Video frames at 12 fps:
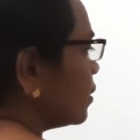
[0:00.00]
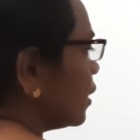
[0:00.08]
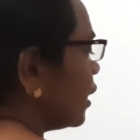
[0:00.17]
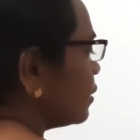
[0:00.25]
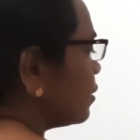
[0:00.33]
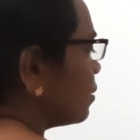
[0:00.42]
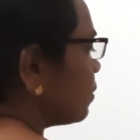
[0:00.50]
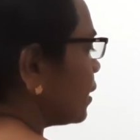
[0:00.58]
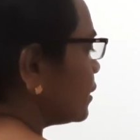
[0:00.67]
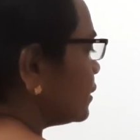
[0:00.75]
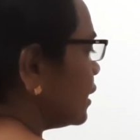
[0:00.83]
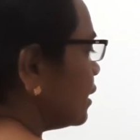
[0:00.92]
and say
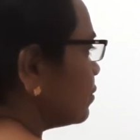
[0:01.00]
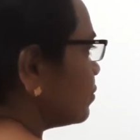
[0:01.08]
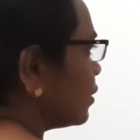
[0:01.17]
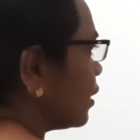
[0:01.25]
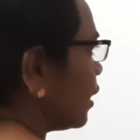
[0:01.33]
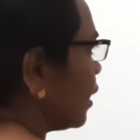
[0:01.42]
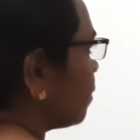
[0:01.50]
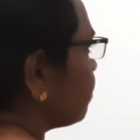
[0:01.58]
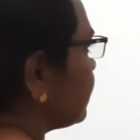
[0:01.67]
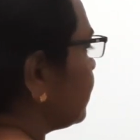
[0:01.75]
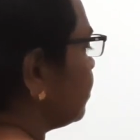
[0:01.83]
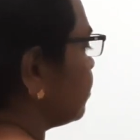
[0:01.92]
mark it as A,
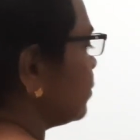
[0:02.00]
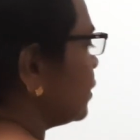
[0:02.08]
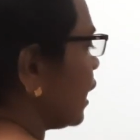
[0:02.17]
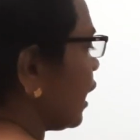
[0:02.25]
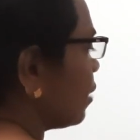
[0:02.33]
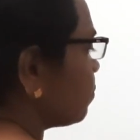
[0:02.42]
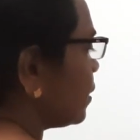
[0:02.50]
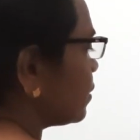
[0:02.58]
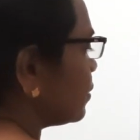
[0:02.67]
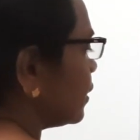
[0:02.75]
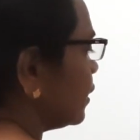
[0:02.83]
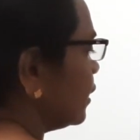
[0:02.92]
B, C, I have
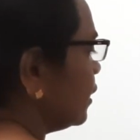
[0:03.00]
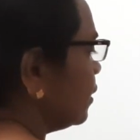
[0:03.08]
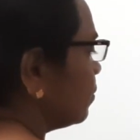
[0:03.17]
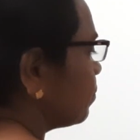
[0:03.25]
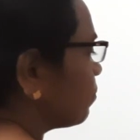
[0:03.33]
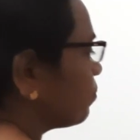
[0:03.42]
marked say D.